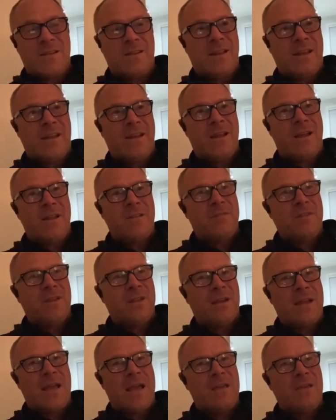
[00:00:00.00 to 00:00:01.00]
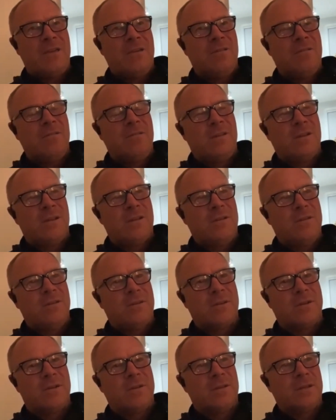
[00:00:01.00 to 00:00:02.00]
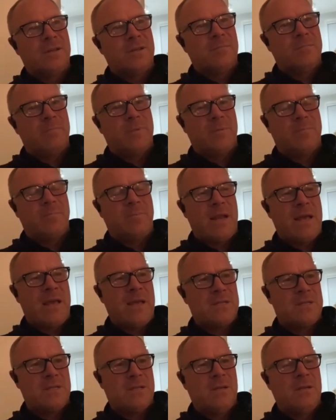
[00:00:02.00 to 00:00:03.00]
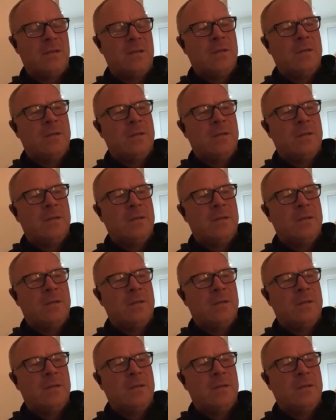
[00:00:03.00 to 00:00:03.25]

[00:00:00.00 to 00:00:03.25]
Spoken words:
And I think now you look at the players that